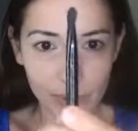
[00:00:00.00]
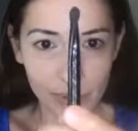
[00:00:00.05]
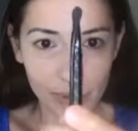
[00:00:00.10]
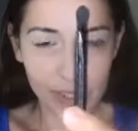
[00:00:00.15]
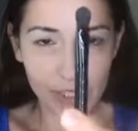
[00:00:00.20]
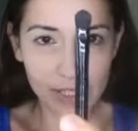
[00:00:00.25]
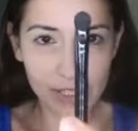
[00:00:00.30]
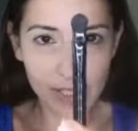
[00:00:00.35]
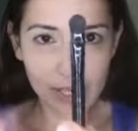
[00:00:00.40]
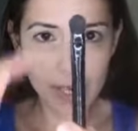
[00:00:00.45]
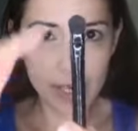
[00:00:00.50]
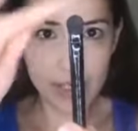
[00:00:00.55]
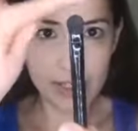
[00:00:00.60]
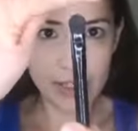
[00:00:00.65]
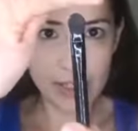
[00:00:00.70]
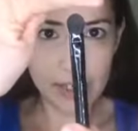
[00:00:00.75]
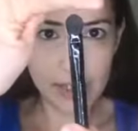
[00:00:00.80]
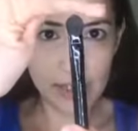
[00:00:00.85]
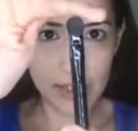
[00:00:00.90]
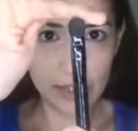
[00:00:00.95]
It's kind
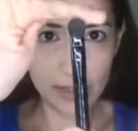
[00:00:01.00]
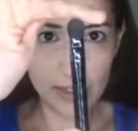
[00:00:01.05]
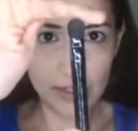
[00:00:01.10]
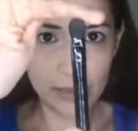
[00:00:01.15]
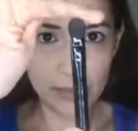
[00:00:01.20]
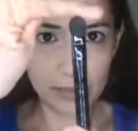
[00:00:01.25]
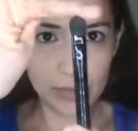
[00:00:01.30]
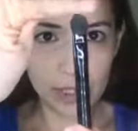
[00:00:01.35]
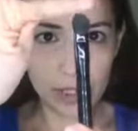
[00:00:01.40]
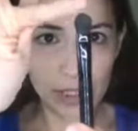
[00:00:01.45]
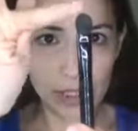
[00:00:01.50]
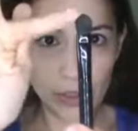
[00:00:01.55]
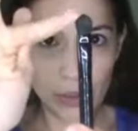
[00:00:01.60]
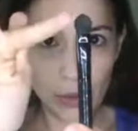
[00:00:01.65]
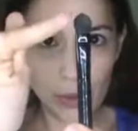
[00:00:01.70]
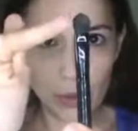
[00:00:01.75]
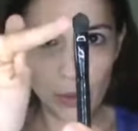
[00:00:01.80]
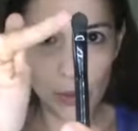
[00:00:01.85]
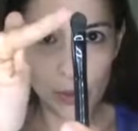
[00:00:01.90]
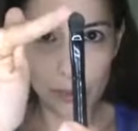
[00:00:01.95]
of like a
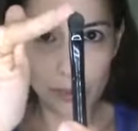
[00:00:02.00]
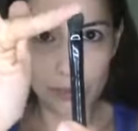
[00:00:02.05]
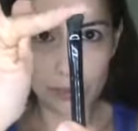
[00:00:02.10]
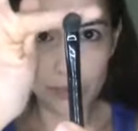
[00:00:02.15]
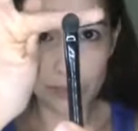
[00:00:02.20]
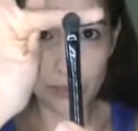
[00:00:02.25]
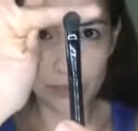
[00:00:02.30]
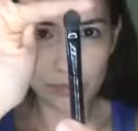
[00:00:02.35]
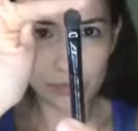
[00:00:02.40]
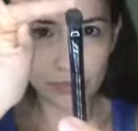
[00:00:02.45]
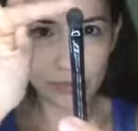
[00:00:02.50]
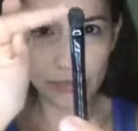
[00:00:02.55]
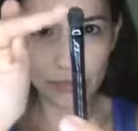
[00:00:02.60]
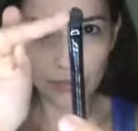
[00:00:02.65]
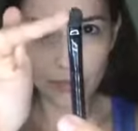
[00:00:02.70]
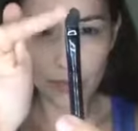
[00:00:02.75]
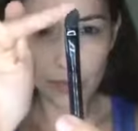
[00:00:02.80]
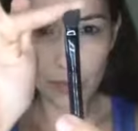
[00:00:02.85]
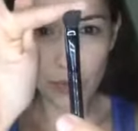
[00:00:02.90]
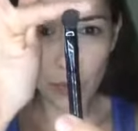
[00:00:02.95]
little
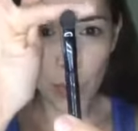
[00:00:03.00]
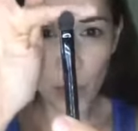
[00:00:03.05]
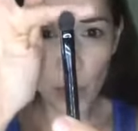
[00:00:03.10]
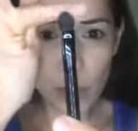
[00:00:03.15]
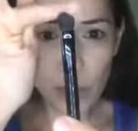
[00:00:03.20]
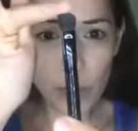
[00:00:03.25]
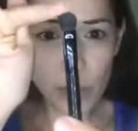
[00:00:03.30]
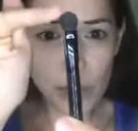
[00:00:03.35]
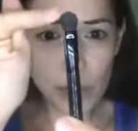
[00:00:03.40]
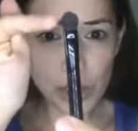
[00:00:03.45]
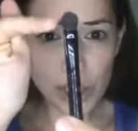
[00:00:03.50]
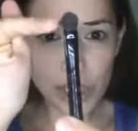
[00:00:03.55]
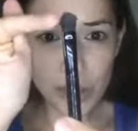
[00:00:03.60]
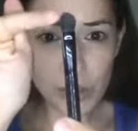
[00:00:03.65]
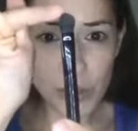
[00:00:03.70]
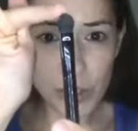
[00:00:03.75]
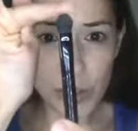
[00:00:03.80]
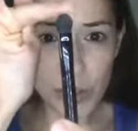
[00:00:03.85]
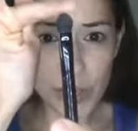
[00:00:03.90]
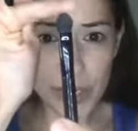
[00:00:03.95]
oval shape
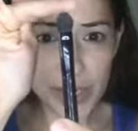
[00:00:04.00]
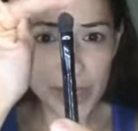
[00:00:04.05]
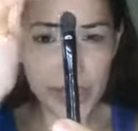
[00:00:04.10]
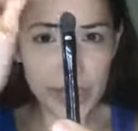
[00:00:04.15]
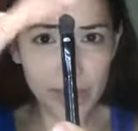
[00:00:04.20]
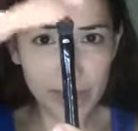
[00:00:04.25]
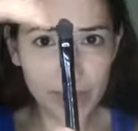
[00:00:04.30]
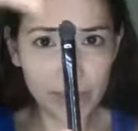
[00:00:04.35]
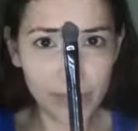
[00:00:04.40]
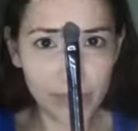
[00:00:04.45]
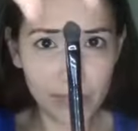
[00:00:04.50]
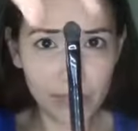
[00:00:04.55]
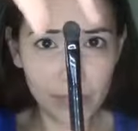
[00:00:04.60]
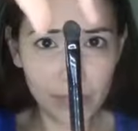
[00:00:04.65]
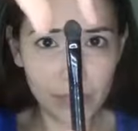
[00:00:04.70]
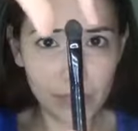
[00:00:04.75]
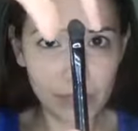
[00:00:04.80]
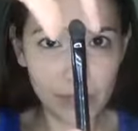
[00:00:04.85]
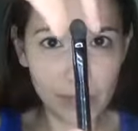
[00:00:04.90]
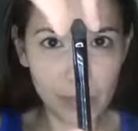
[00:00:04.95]
to it,
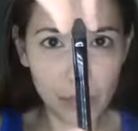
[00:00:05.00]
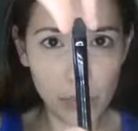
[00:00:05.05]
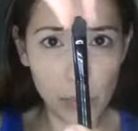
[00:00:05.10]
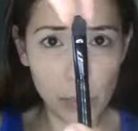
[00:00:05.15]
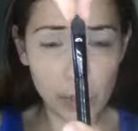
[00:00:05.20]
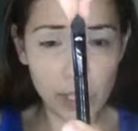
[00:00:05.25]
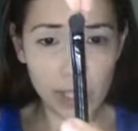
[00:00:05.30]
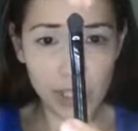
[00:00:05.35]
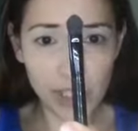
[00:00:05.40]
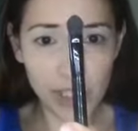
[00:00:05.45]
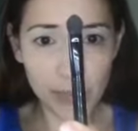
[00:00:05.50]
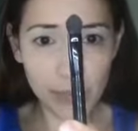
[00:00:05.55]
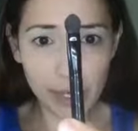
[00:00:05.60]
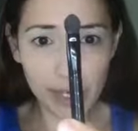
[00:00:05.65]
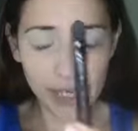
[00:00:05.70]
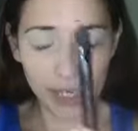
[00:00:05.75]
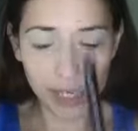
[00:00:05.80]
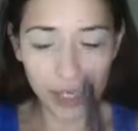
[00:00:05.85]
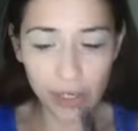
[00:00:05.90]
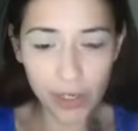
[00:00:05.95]
pointy
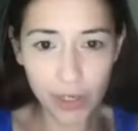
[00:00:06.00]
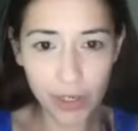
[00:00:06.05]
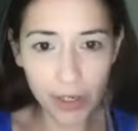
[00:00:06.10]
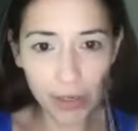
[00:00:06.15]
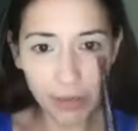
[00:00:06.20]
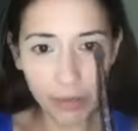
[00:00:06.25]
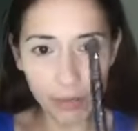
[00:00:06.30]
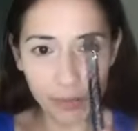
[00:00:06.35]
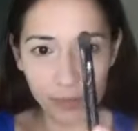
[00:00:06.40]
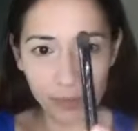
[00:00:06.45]
right here.